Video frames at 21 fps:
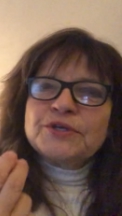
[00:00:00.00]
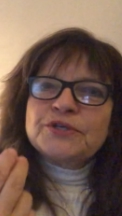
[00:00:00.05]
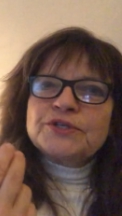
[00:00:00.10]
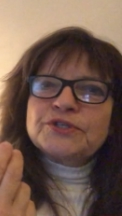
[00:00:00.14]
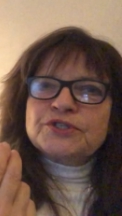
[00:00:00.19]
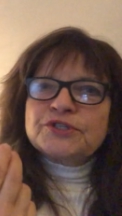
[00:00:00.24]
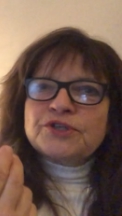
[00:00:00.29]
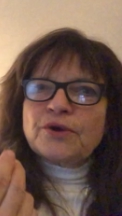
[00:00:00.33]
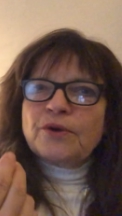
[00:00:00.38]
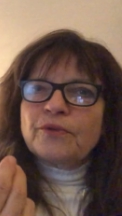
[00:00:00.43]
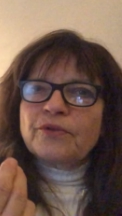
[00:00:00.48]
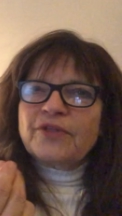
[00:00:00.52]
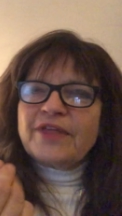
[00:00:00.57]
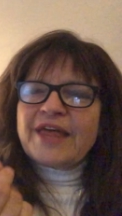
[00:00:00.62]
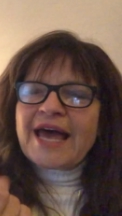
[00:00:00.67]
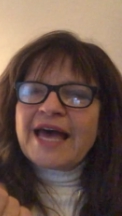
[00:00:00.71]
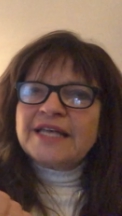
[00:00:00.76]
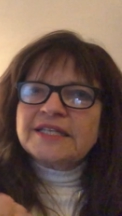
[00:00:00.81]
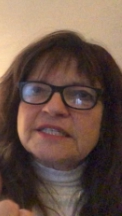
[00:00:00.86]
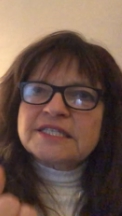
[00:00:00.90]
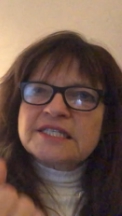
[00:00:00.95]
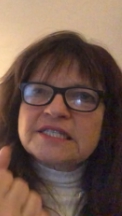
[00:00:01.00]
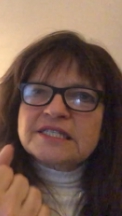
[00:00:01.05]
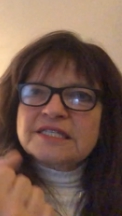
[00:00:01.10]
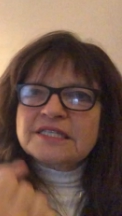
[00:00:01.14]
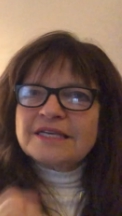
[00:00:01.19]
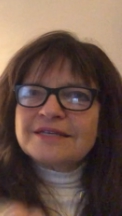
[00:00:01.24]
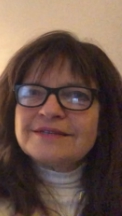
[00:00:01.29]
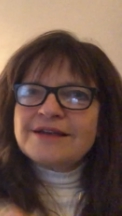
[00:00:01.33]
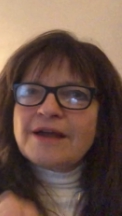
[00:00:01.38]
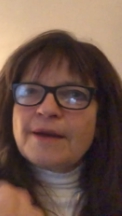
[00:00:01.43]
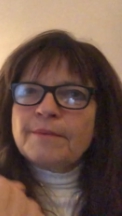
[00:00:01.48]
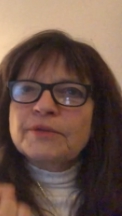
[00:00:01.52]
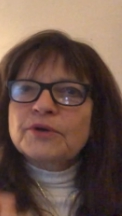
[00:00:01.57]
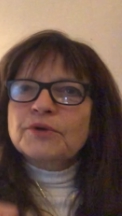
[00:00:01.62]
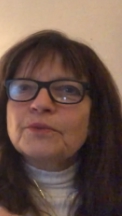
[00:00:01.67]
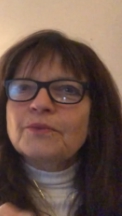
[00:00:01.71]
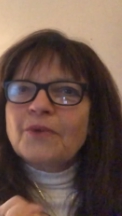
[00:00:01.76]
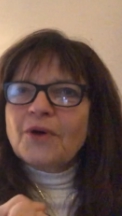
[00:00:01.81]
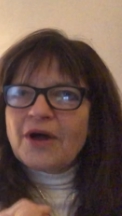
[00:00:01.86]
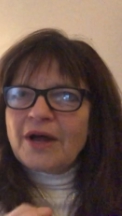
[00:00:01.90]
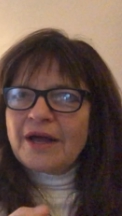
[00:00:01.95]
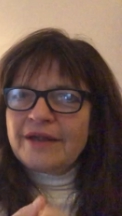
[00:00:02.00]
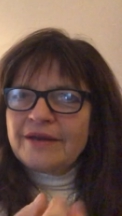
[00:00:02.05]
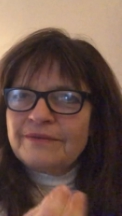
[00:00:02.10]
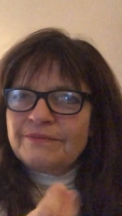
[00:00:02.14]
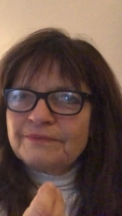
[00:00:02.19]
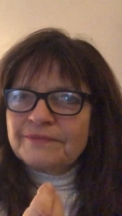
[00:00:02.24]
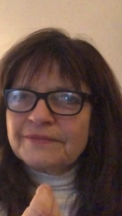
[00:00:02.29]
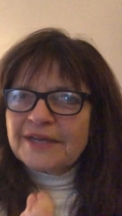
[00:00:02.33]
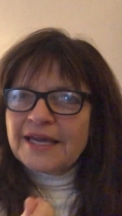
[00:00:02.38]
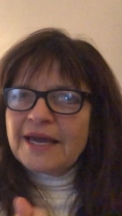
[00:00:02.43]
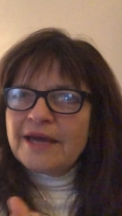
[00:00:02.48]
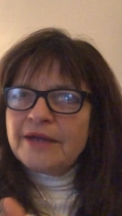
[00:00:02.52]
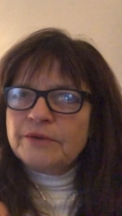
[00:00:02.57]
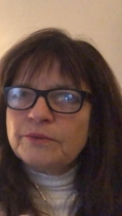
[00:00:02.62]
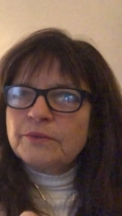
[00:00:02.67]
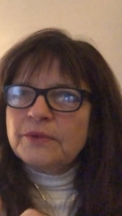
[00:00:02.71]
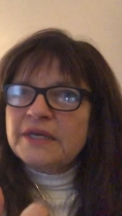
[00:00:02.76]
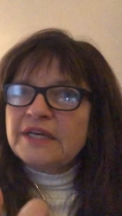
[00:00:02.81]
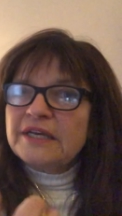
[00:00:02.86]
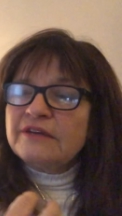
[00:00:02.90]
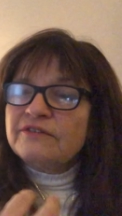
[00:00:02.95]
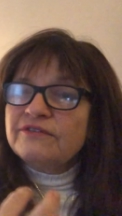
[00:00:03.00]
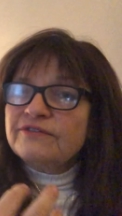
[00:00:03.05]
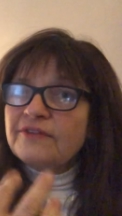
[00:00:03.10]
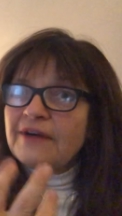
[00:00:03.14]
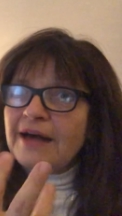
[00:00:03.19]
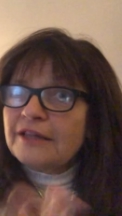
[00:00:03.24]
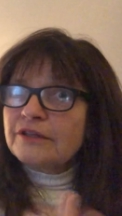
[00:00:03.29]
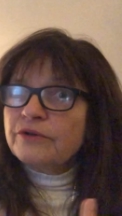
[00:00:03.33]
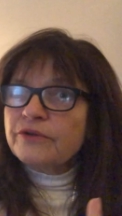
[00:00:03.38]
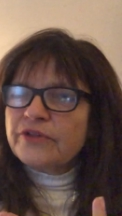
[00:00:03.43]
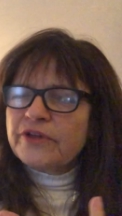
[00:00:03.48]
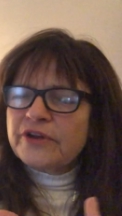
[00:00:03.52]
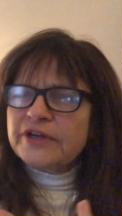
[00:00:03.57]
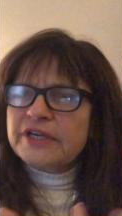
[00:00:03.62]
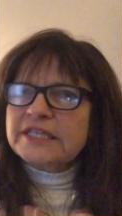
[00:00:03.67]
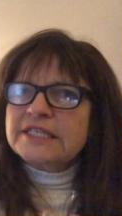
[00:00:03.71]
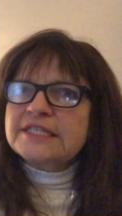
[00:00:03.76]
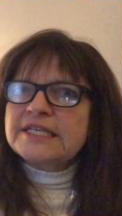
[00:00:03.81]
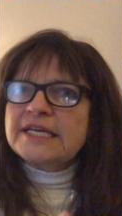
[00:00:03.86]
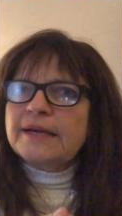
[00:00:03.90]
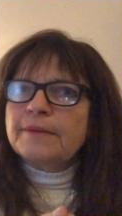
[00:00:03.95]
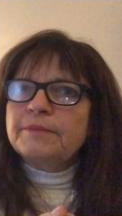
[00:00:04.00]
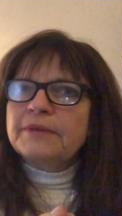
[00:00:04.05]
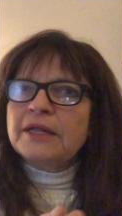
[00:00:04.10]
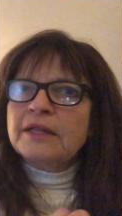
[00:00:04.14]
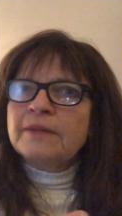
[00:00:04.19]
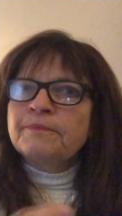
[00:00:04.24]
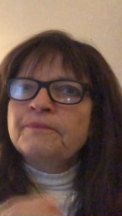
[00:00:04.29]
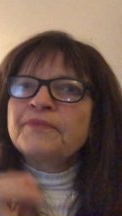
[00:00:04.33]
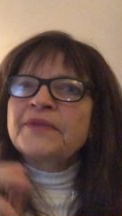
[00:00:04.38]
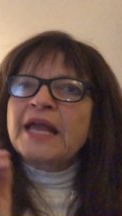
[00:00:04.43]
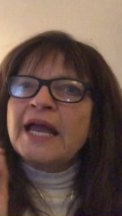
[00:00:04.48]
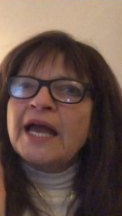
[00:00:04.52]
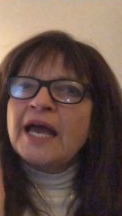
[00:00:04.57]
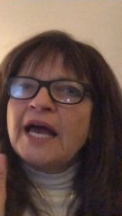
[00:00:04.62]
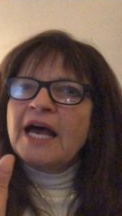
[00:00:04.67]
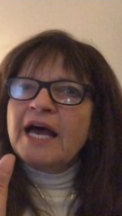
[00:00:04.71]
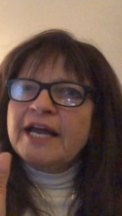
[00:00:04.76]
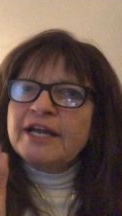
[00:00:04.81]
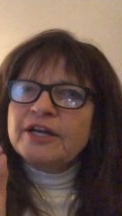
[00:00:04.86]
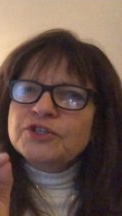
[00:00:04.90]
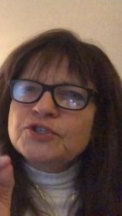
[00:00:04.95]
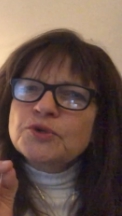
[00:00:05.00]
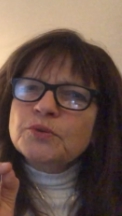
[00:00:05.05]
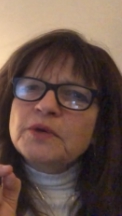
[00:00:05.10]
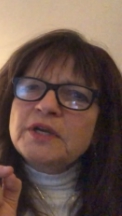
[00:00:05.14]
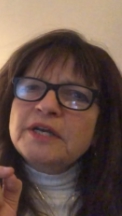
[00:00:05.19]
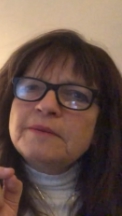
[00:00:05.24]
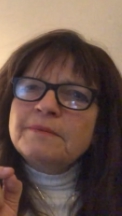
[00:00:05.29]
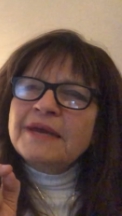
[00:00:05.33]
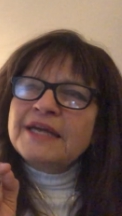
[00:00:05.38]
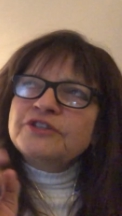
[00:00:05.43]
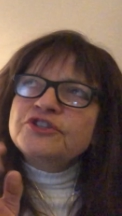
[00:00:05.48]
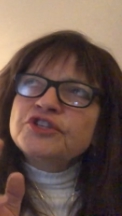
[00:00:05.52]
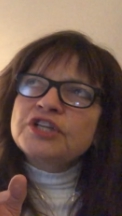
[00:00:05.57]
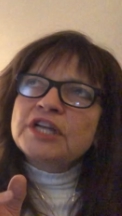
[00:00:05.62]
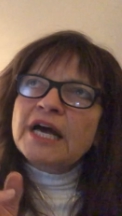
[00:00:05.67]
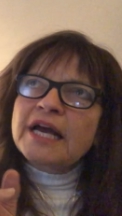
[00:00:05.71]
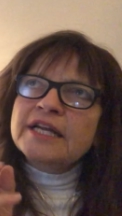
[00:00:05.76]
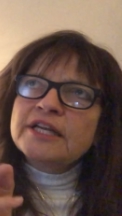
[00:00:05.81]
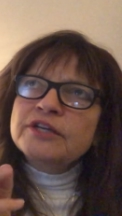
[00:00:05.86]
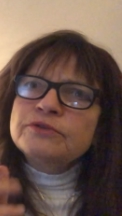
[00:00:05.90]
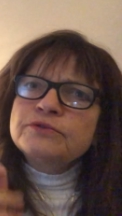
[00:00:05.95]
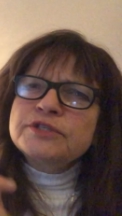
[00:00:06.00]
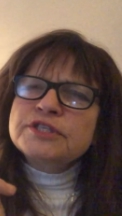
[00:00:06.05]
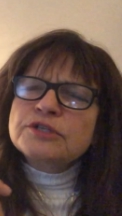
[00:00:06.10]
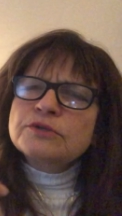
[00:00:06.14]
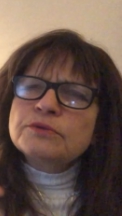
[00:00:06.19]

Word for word: So that's number one. Can we follow their example? I also want to mention I use